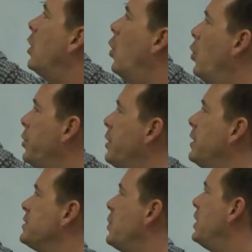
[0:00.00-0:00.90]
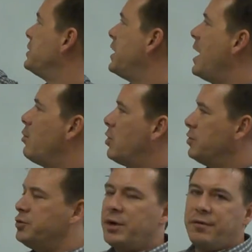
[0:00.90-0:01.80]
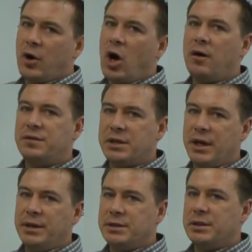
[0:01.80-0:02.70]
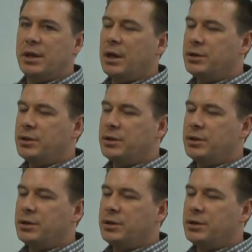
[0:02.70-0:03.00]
odor as well as chemical drift off sites.